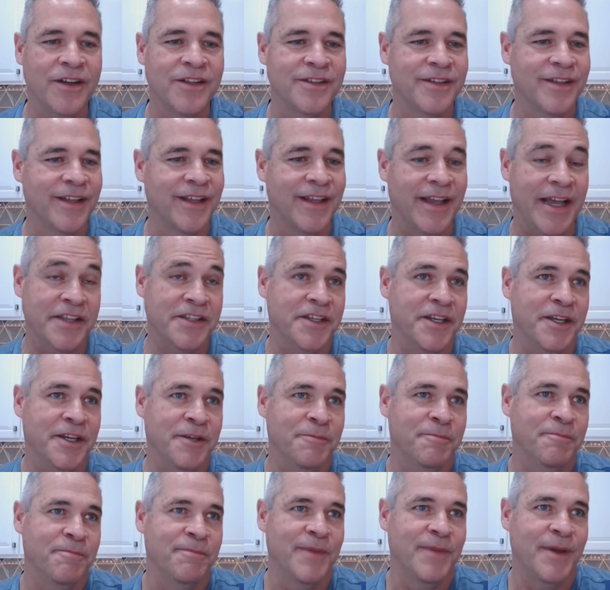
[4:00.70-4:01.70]
out
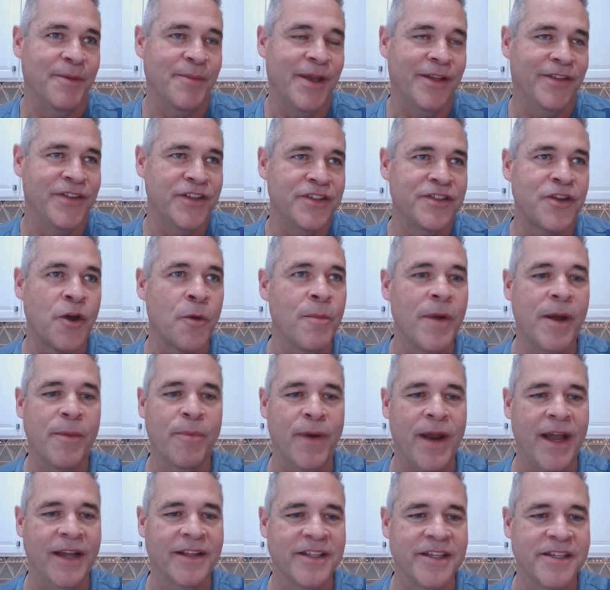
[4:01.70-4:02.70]
just opened my
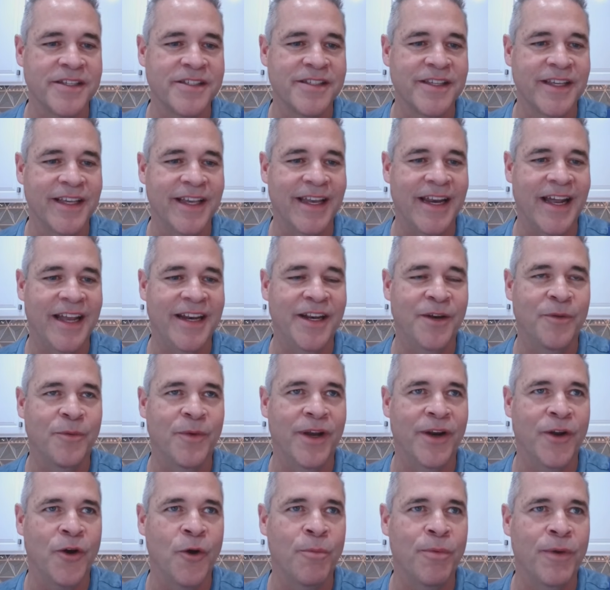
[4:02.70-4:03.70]
practice, and I didn't
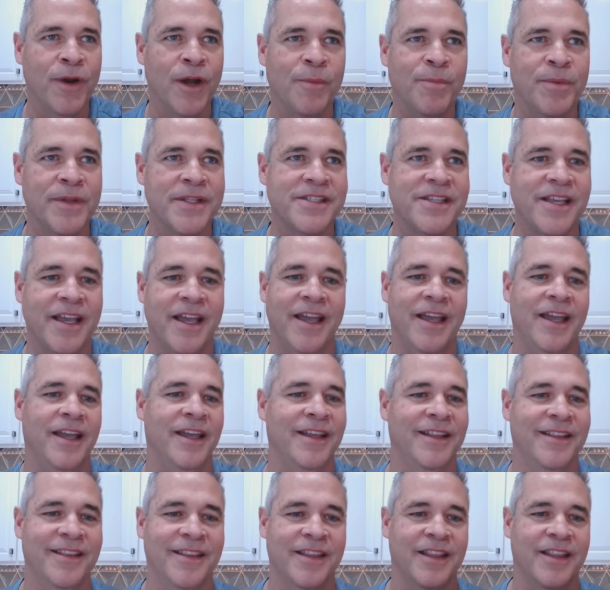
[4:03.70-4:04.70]
want to open up and
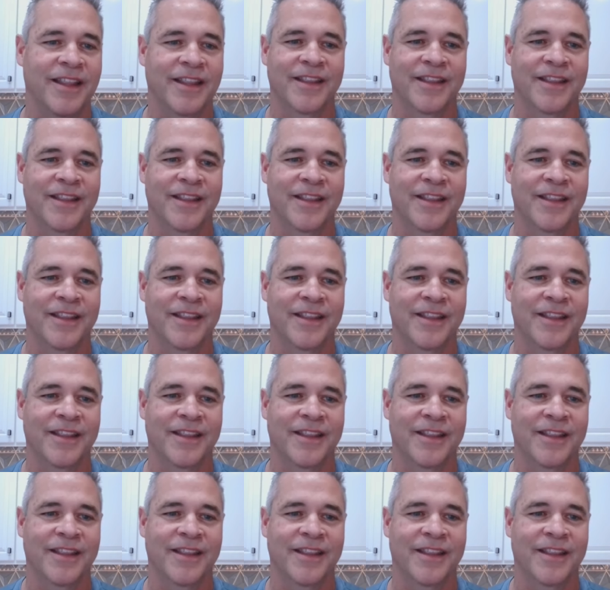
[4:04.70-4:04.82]
say,